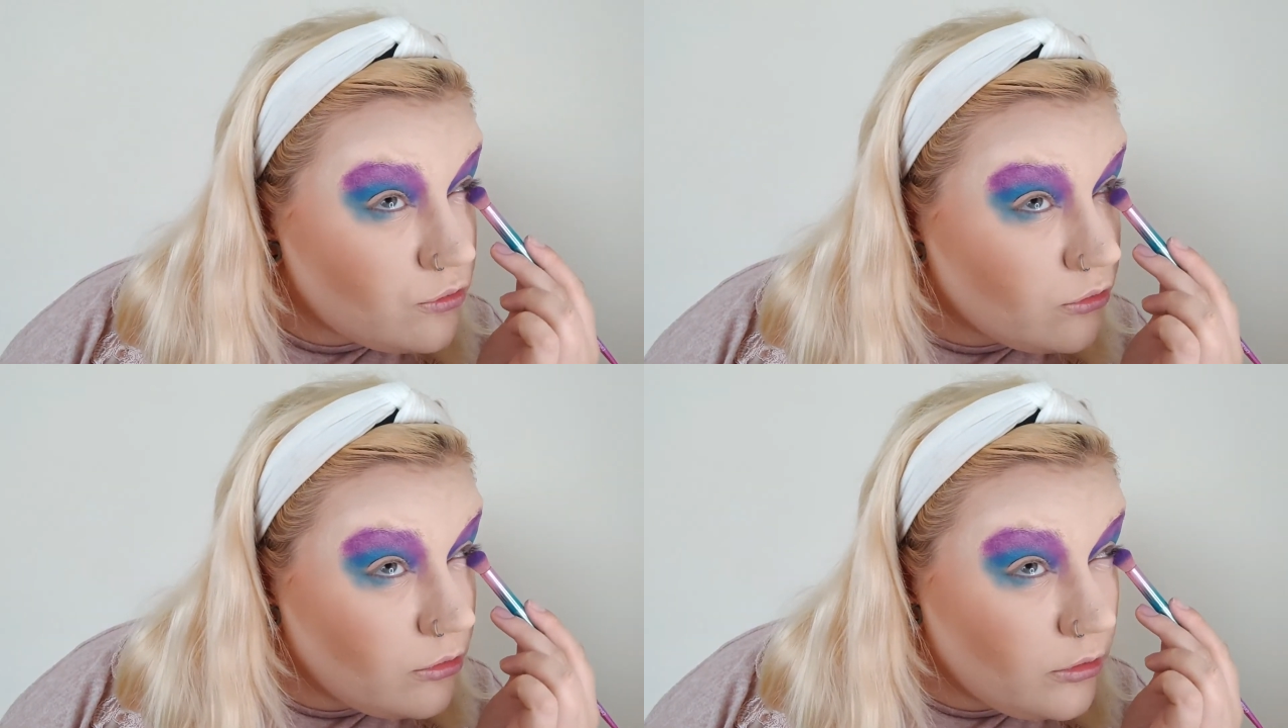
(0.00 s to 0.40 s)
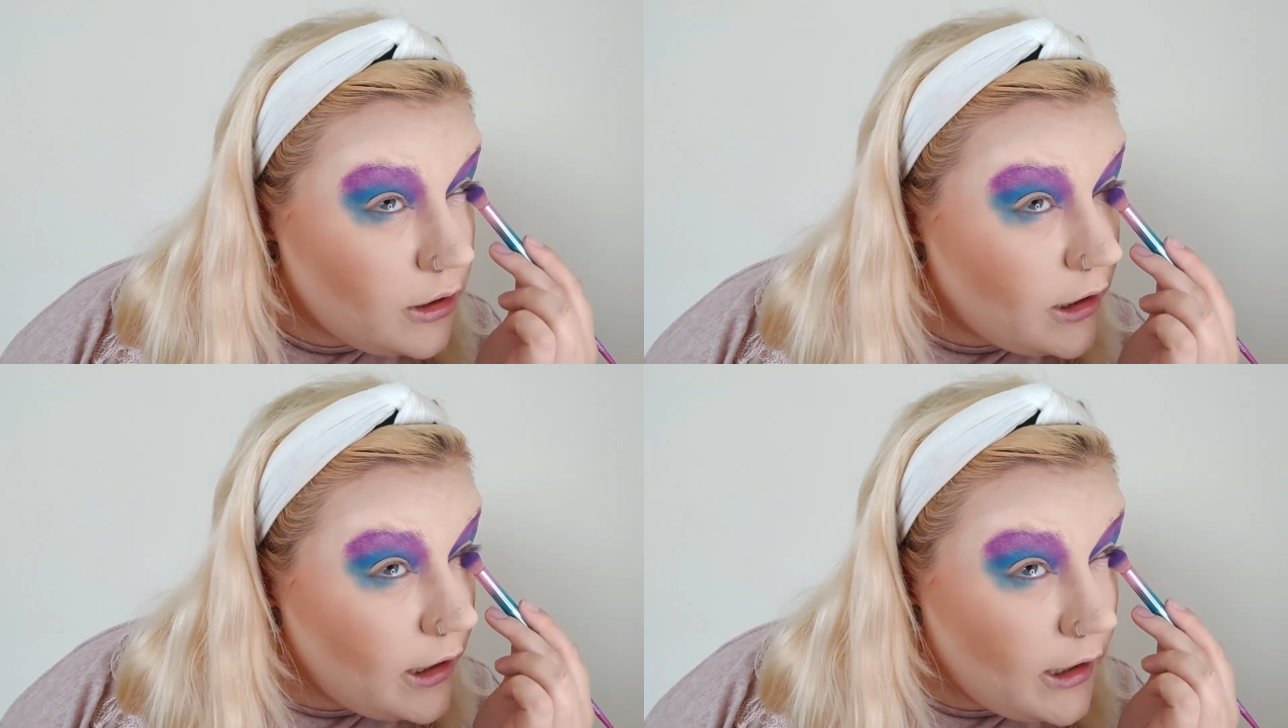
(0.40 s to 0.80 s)

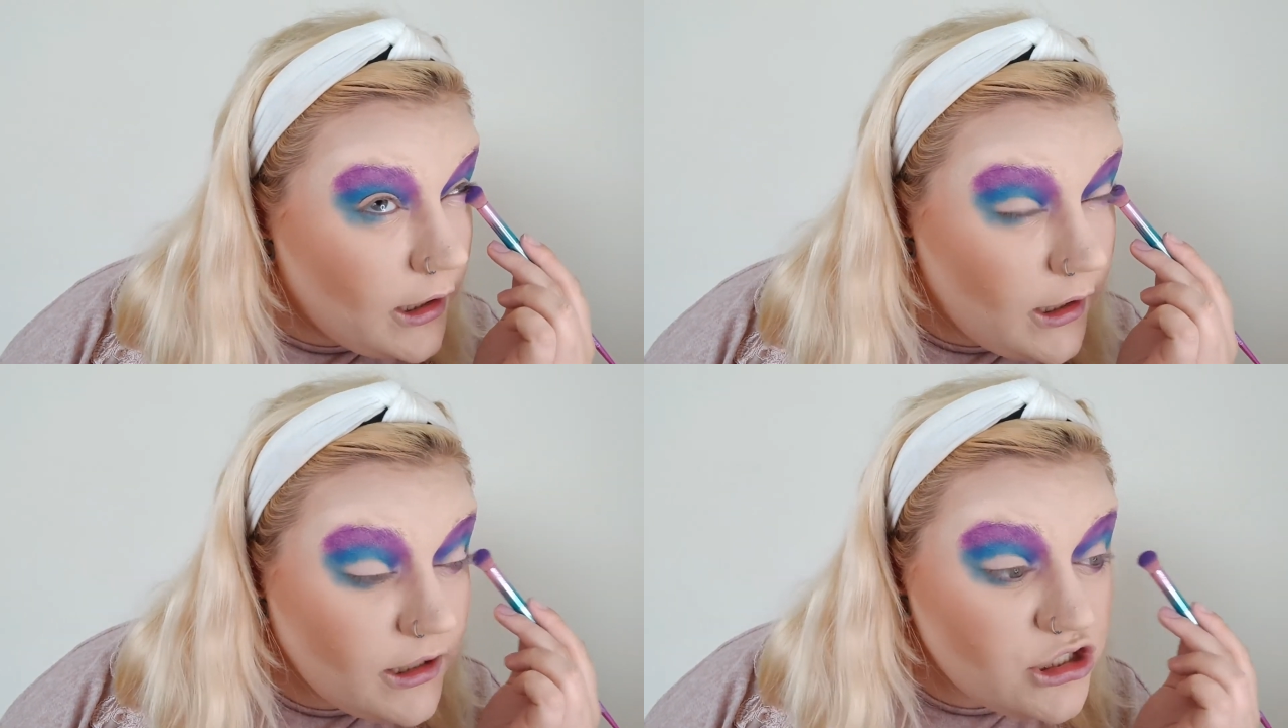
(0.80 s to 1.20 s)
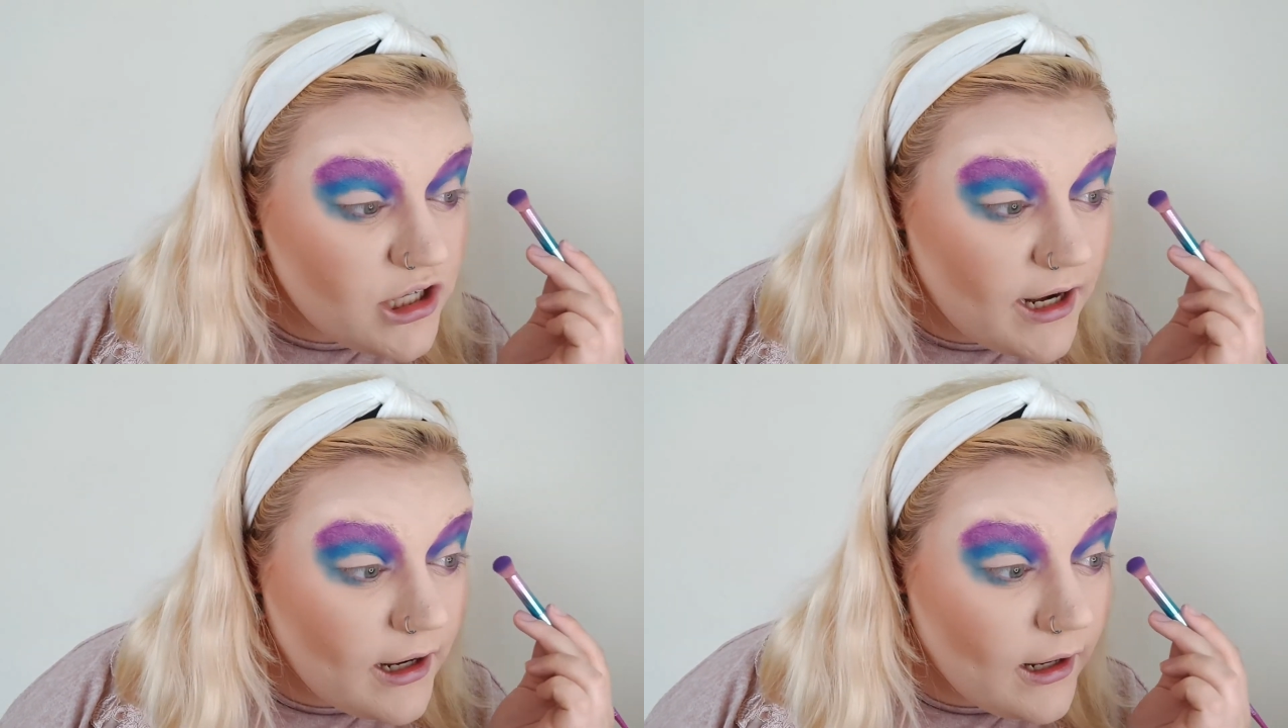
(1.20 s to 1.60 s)
really
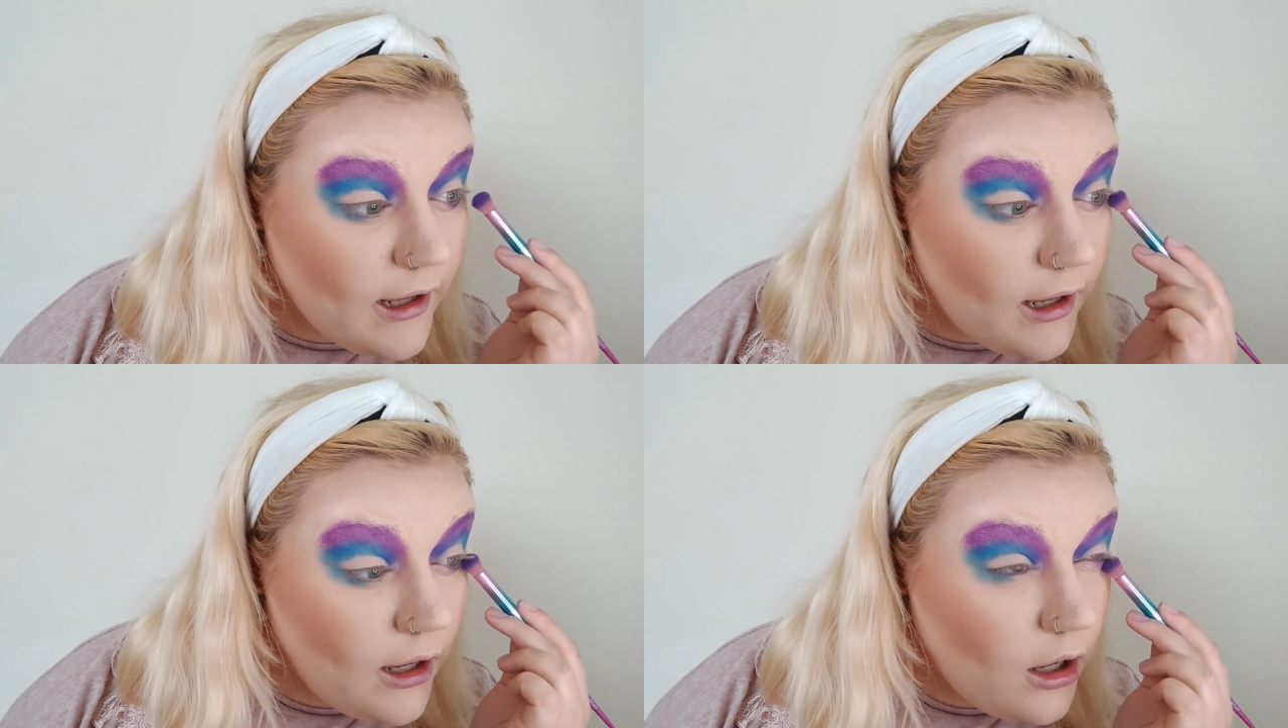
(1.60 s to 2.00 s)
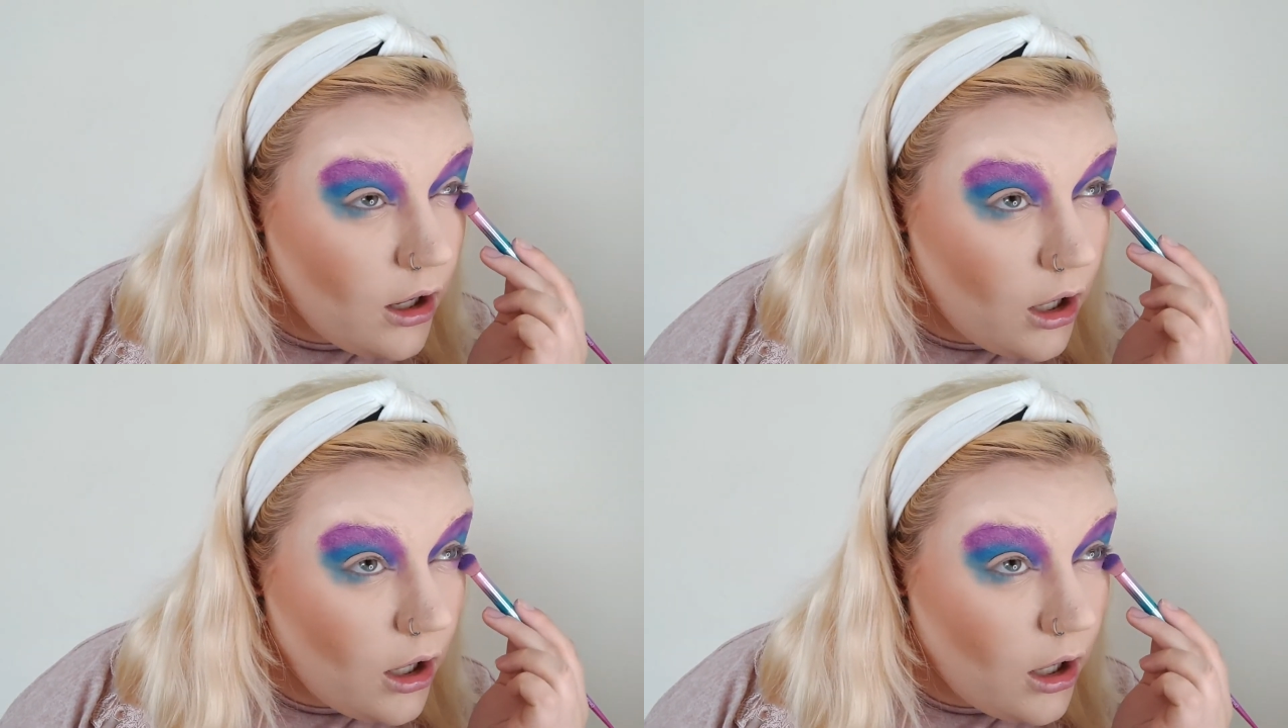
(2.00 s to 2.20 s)
gently